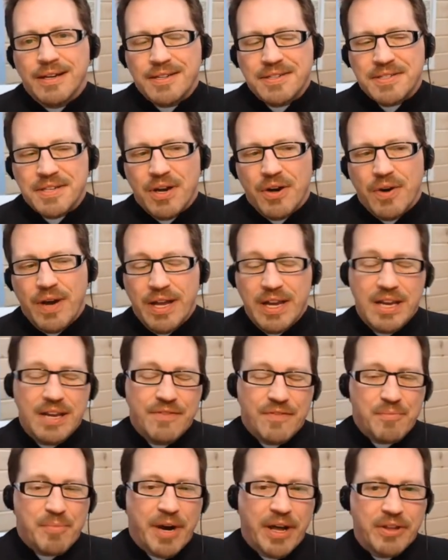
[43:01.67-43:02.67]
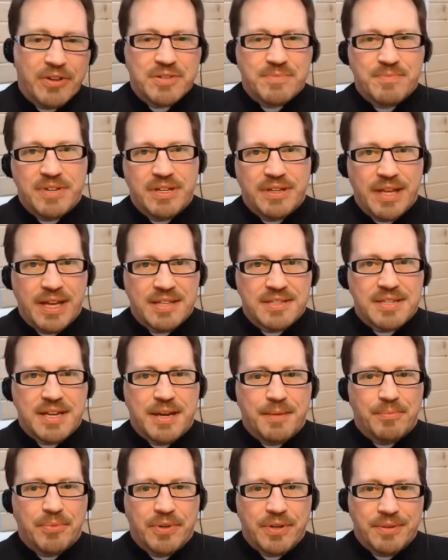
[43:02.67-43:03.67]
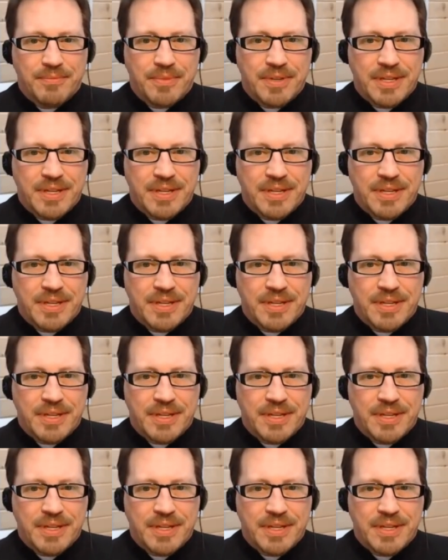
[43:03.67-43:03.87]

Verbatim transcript: So, and it even bothers me in that standpoint,